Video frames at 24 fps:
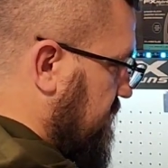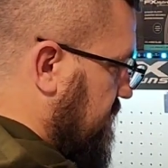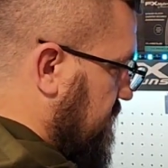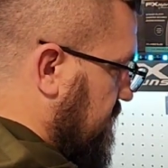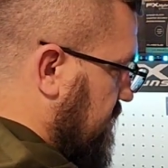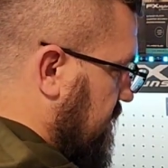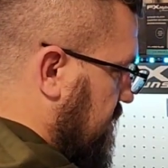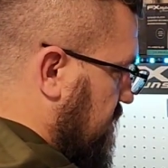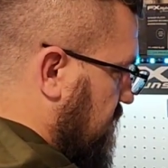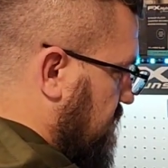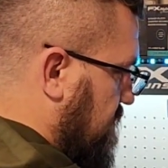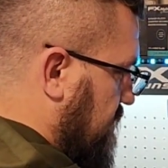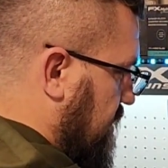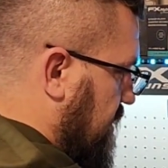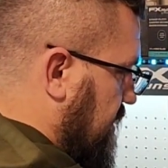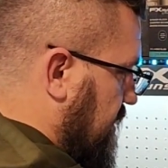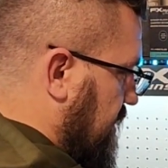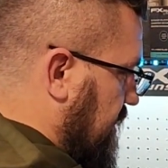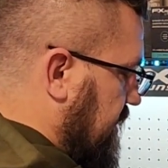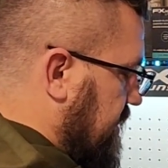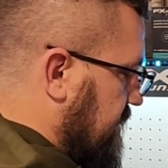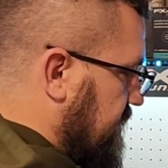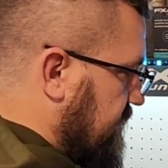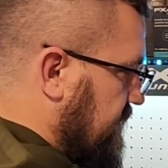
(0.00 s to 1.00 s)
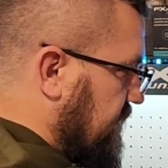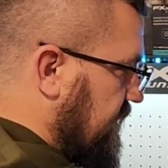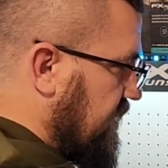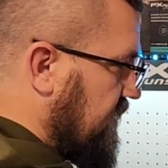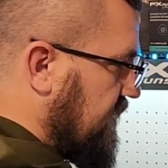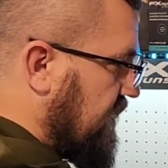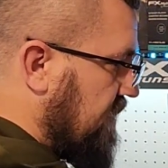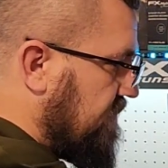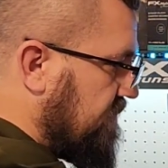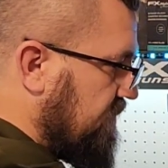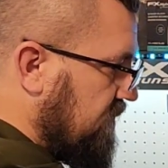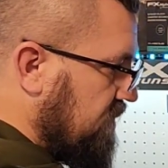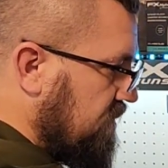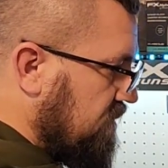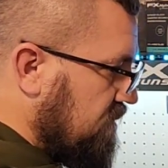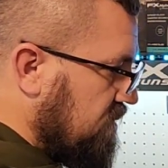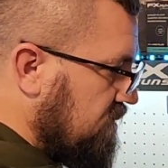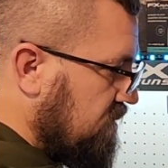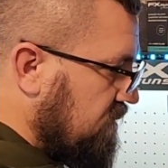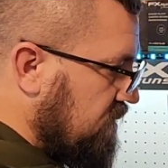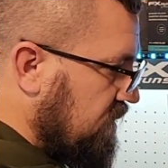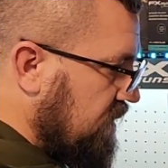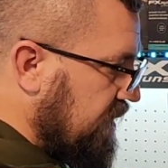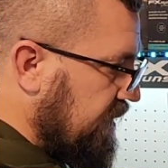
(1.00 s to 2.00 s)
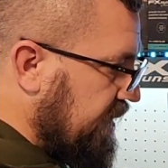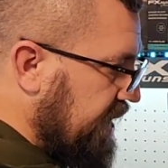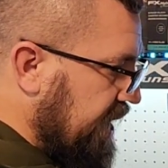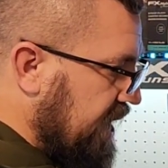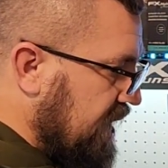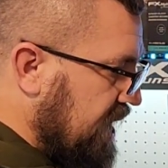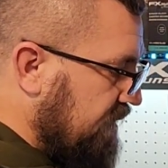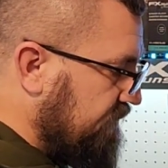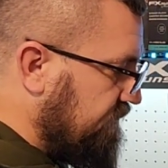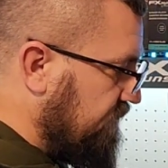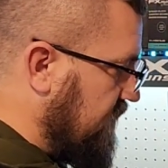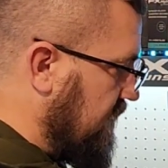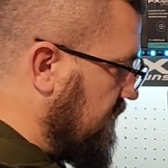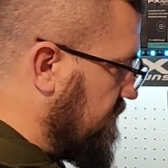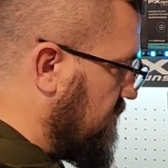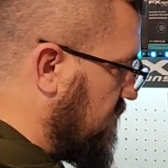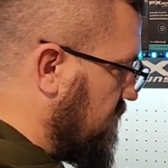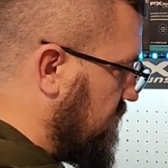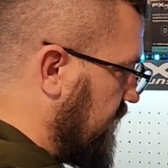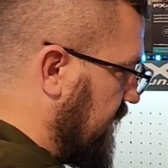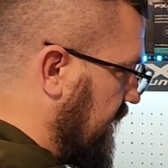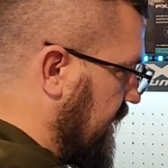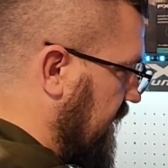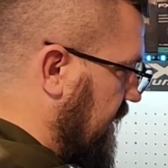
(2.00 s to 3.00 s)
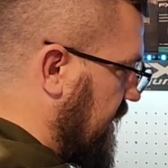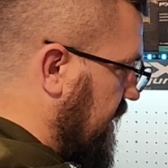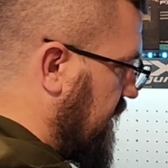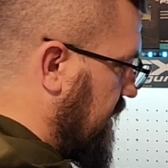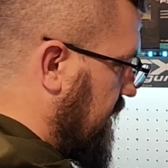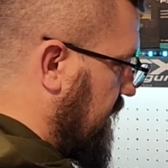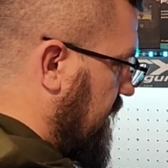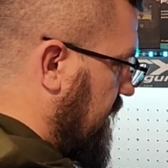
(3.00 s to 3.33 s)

this one is the 11.5 MOA.